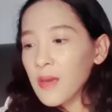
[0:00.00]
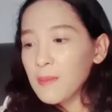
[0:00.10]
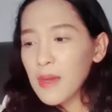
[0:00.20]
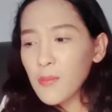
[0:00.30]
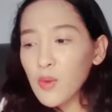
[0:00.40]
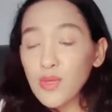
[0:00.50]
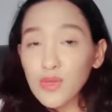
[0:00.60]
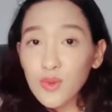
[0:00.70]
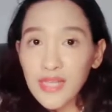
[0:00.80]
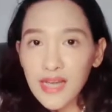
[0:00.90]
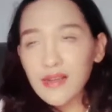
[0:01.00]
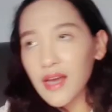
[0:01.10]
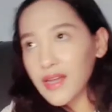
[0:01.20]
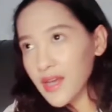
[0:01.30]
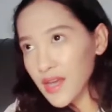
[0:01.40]
People with suicidal
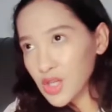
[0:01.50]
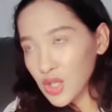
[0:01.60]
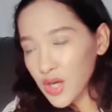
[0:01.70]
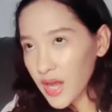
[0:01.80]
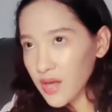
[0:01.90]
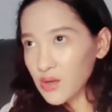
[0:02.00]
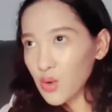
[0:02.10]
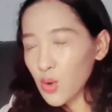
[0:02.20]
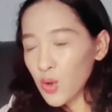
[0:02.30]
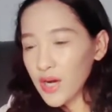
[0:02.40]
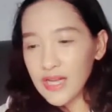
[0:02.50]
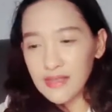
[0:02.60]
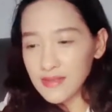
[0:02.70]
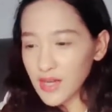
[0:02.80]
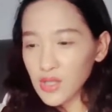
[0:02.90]
ideation and or
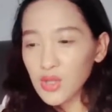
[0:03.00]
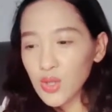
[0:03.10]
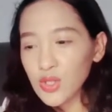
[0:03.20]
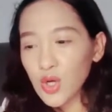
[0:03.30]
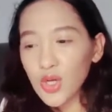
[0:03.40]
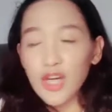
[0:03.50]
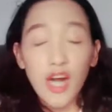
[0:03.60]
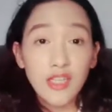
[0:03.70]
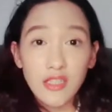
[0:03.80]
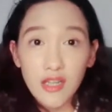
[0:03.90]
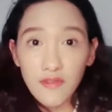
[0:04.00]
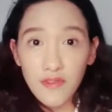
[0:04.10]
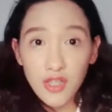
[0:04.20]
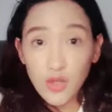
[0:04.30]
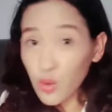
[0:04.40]
intentions are not
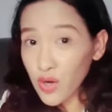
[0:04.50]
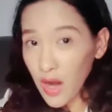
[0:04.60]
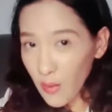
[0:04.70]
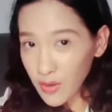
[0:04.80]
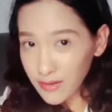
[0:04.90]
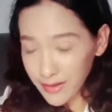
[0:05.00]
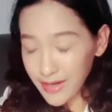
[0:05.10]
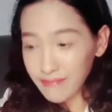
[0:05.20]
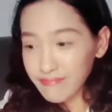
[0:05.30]
selfish nor cowardly.